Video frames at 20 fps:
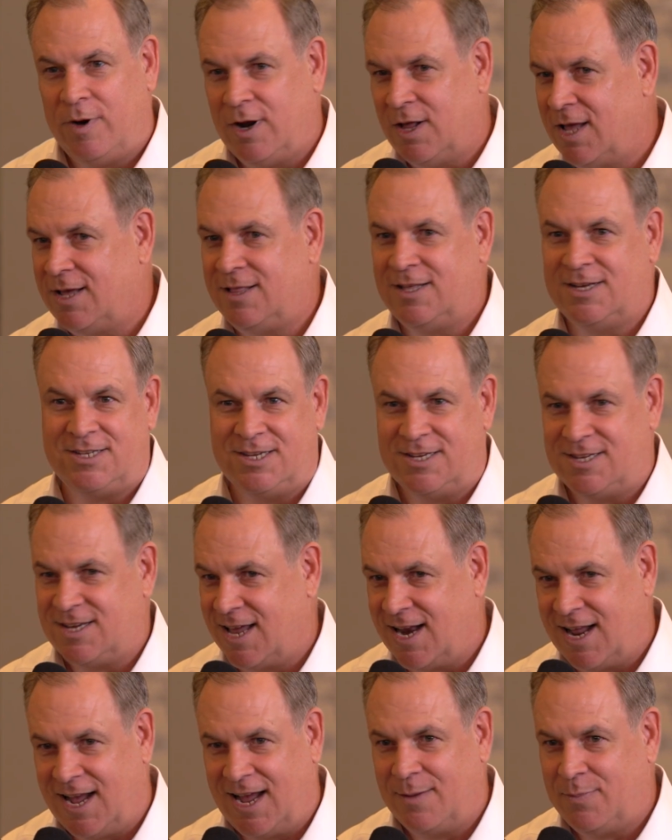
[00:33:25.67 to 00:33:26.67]
you're like, this isn't
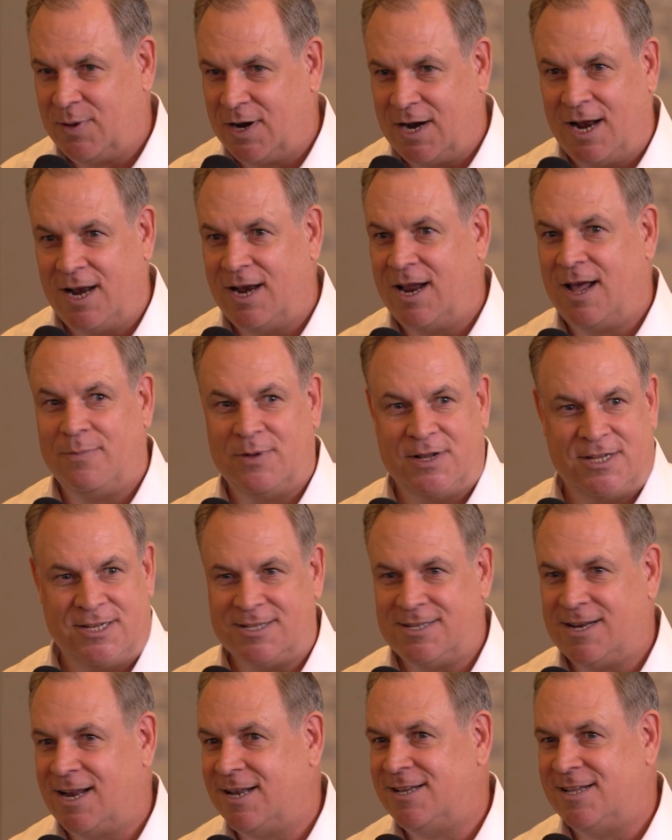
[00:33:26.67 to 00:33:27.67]
going to happen. It hadn't happened
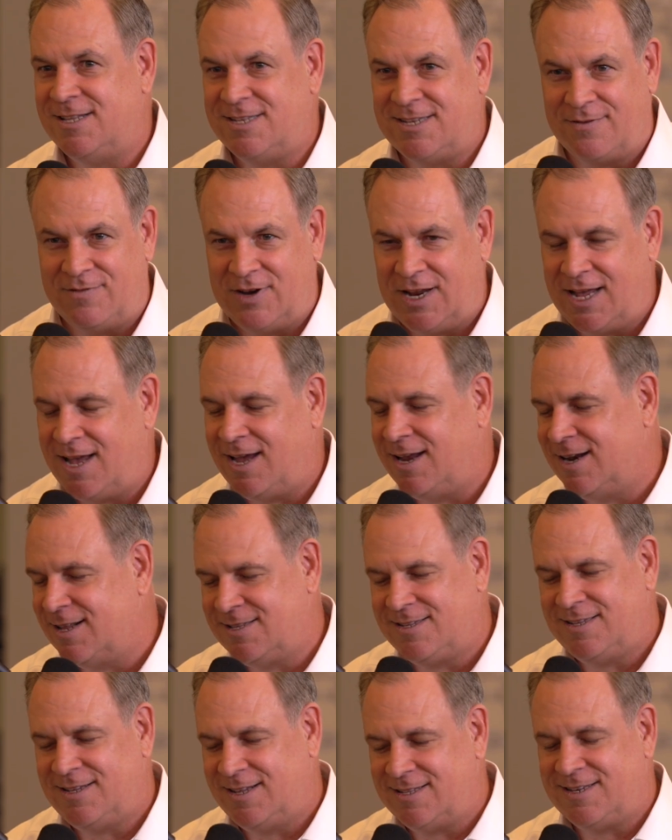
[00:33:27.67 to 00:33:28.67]
since 1978.
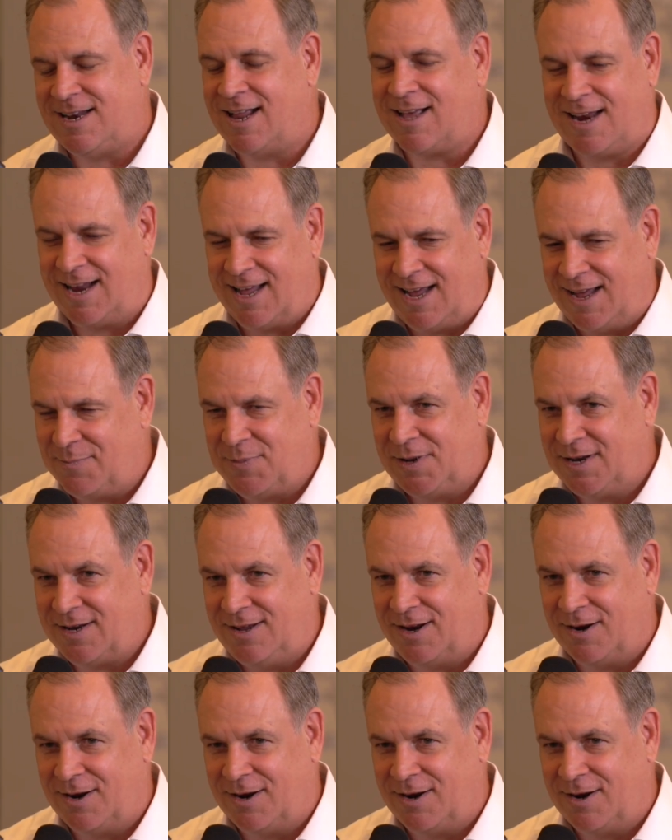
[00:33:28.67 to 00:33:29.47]
It's not going to happen.